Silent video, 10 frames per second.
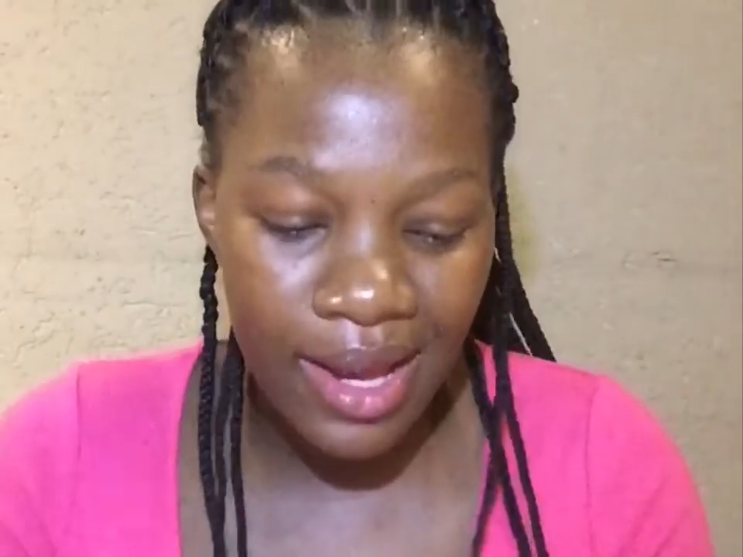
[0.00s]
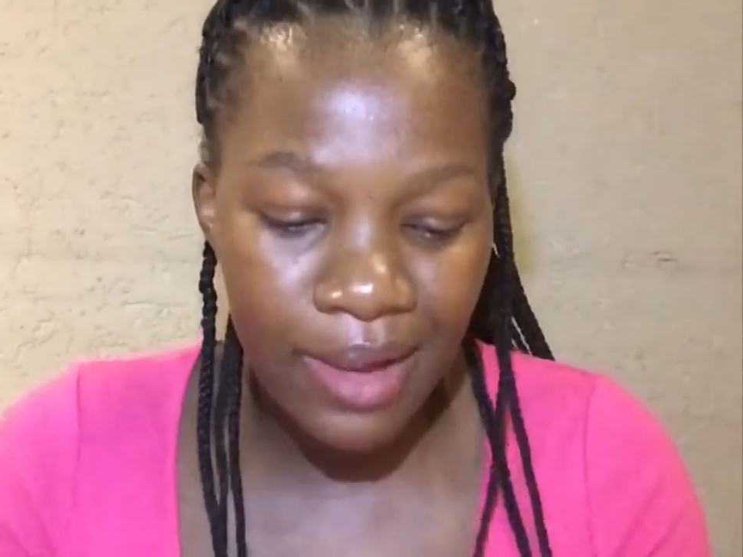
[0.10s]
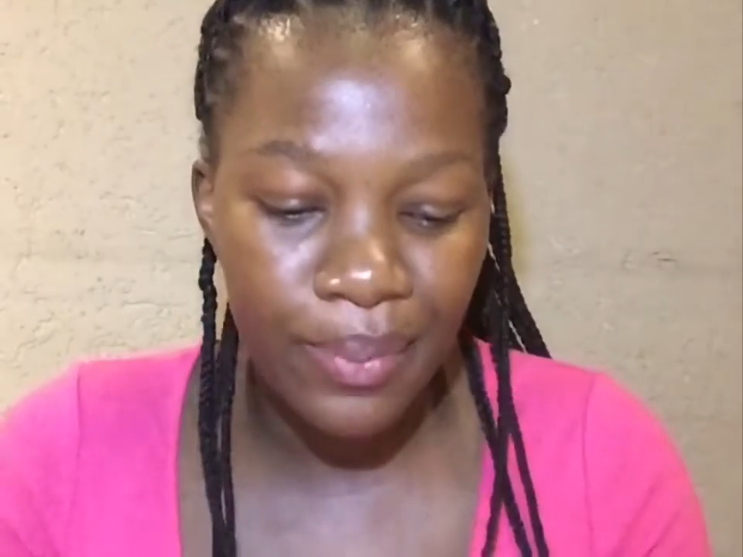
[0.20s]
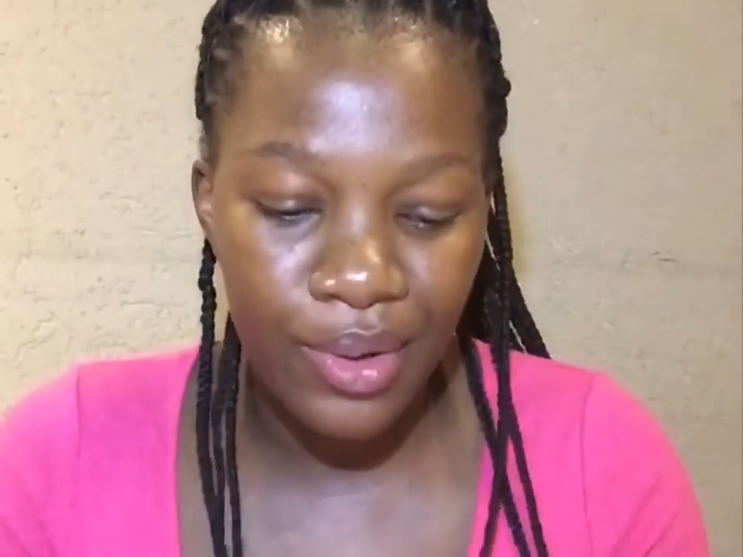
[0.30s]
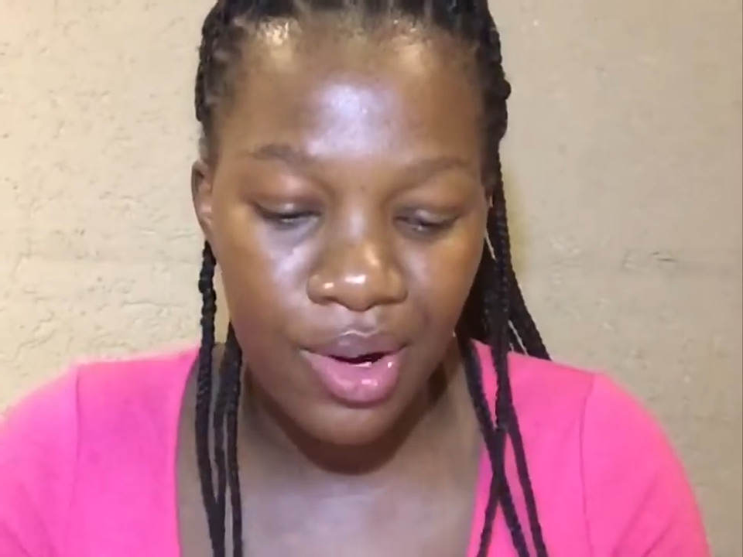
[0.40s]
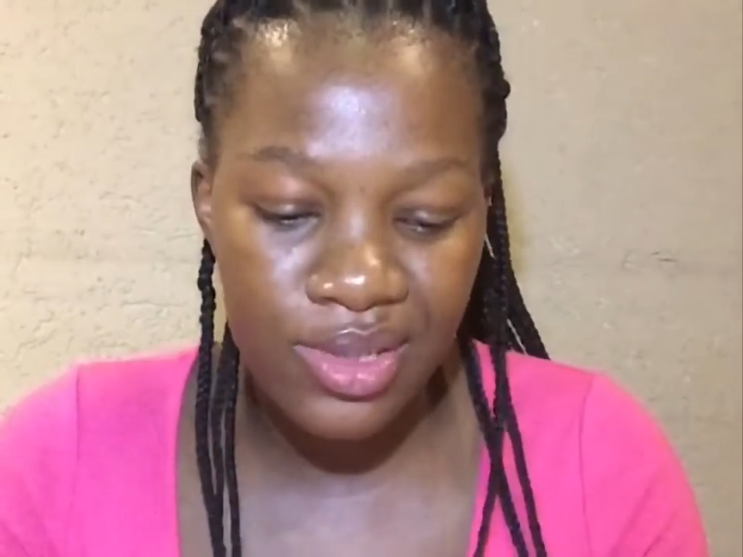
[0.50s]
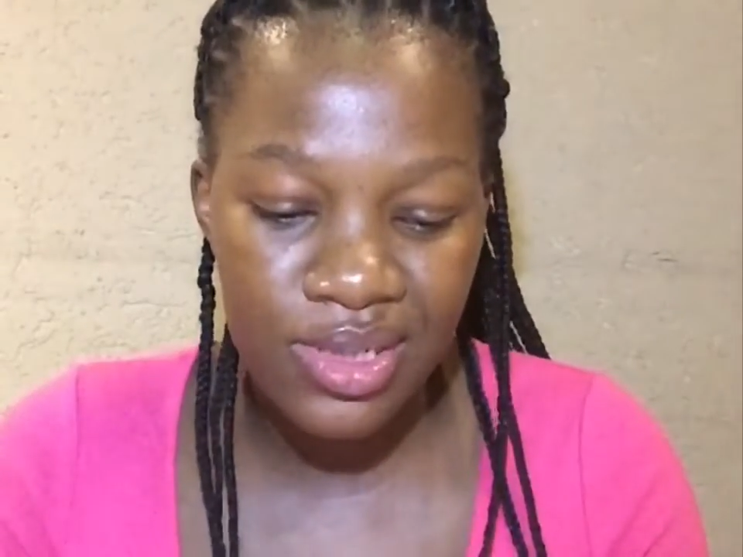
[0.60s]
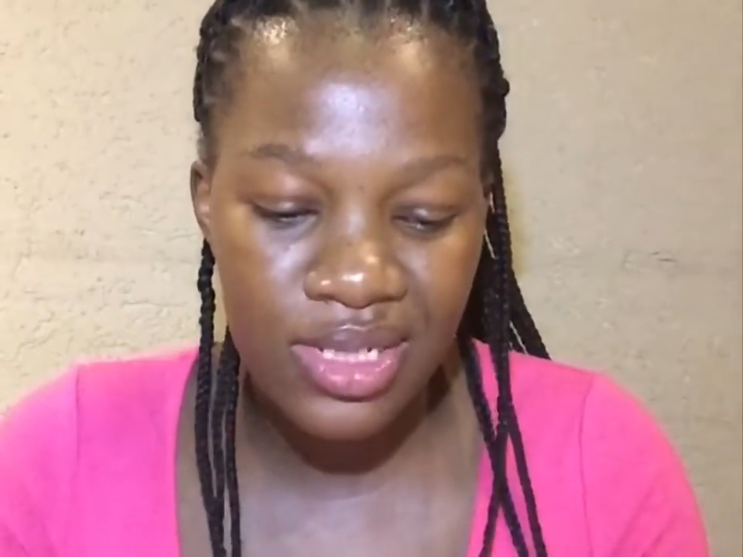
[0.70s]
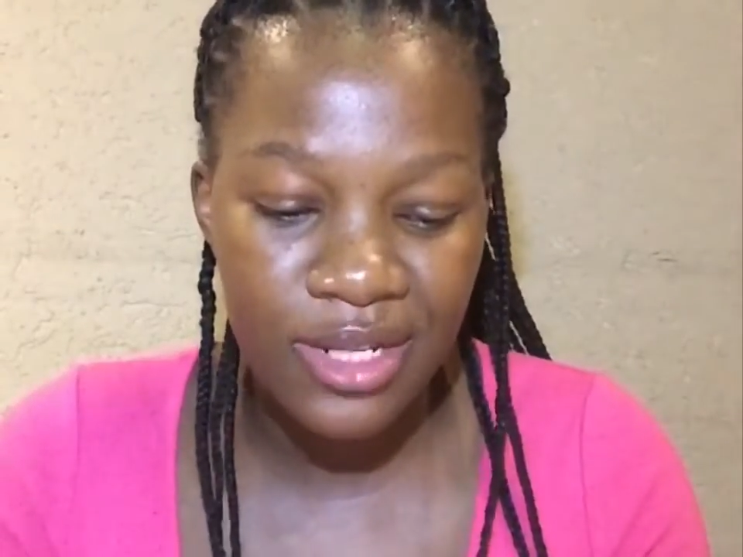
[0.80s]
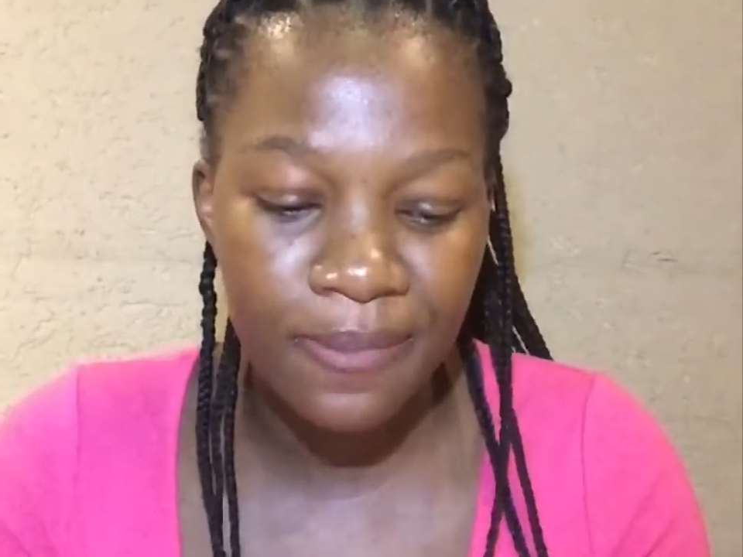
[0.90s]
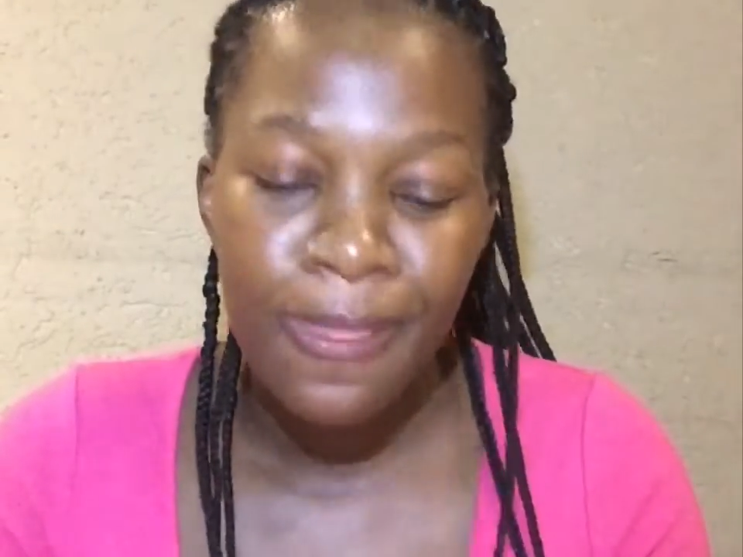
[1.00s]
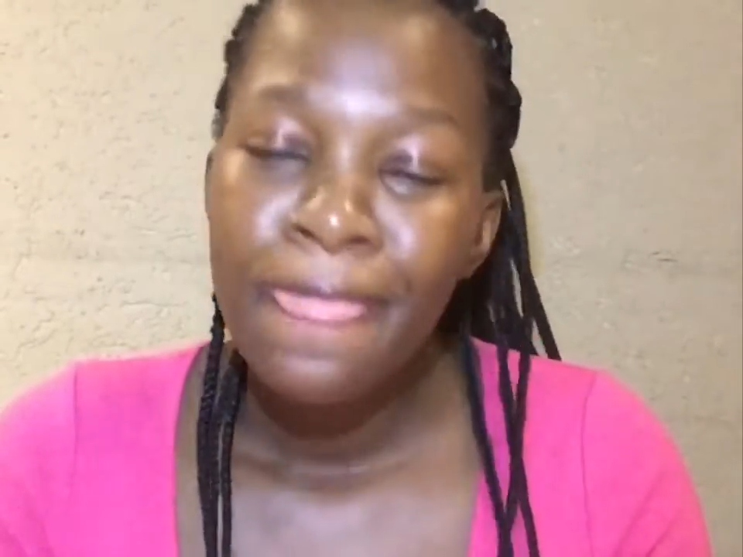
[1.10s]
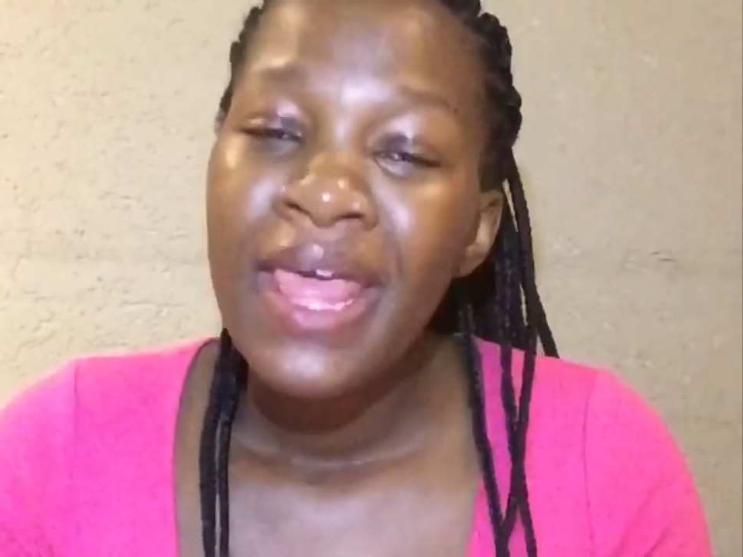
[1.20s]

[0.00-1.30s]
hair porosity,